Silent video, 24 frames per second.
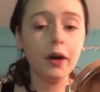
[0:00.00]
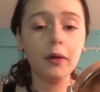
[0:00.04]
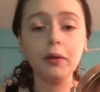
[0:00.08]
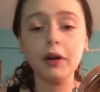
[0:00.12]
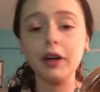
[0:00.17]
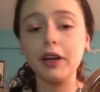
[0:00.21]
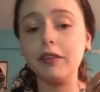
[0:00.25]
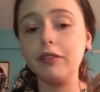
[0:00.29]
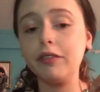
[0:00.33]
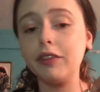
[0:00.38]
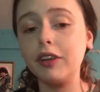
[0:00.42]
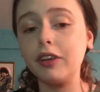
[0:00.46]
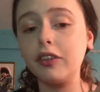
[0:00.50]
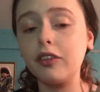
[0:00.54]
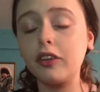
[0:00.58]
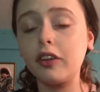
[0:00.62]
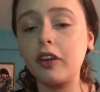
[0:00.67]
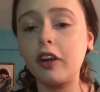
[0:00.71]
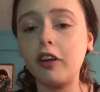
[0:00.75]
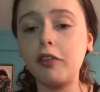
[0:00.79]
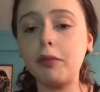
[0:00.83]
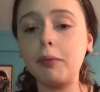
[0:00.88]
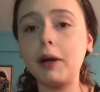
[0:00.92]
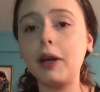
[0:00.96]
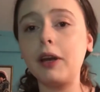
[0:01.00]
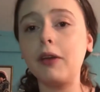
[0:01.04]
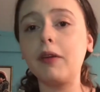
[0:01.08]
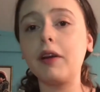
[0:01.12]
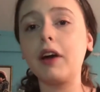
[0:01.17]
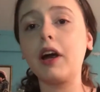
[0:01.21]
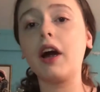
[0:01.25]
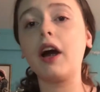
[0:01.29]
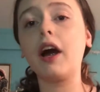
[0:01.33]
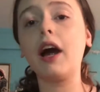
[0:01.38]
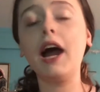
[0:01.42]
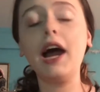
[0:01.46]
We're gonna finish this off by
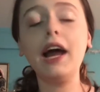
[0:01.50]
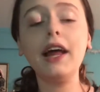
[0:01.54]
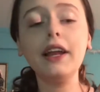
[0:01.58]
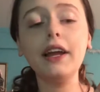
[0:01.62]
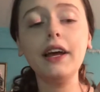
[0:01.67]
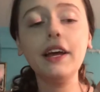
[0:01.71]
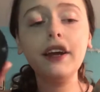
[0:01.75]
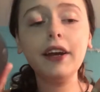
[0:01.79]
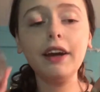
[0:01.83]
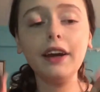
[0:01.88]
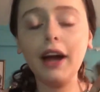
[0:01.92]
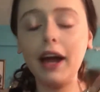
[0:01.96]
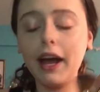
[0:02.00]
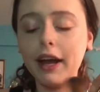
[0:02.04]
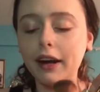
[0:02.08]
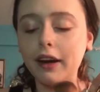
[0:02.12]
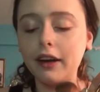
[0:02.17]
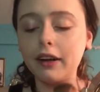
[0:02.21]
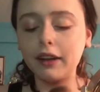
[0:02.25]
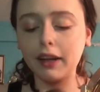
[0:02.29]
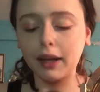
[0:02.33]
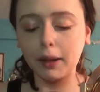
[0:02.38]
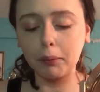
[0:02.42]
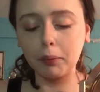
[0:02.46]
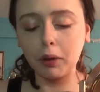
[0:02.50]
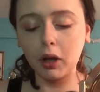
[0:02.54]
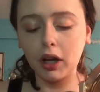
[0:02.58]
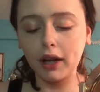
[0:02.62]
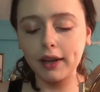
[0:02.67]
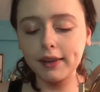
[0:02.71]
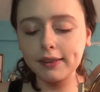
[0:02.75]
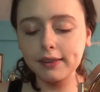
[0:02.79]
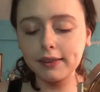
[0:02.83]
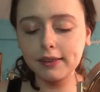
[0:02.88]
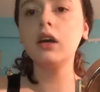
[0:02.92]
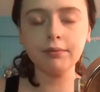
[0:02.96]
doing our highlighter and our lip
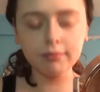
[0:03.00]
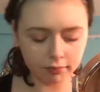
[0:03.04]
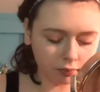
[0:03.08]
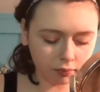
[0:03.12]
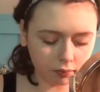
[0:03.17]
gloss.